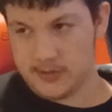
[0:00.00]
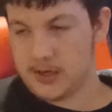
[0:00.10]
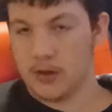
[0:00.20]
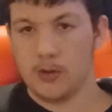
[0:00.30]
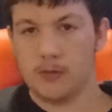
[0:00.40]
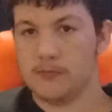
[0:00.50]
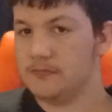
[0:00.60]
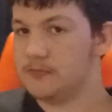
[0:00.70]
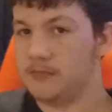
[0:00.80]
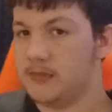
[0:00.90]

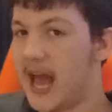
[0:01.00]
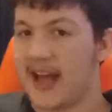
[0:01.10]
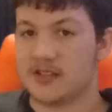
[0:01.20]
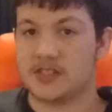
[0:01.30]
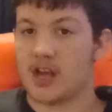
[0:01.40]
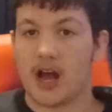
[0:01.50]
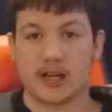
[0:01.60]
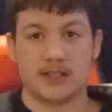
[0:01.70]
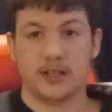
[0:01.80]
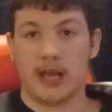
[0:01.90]
Doom that
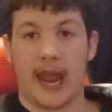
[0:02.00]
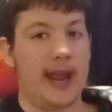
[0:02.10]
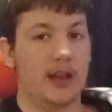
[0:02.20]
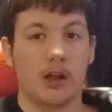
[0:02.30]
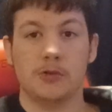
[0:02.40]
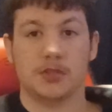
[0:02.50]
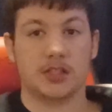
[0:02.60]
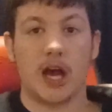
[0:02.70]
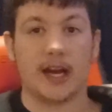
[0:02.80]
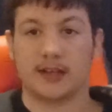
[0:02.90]
sucked. Halo
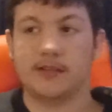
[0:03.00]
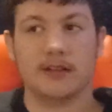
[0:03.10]
sucked.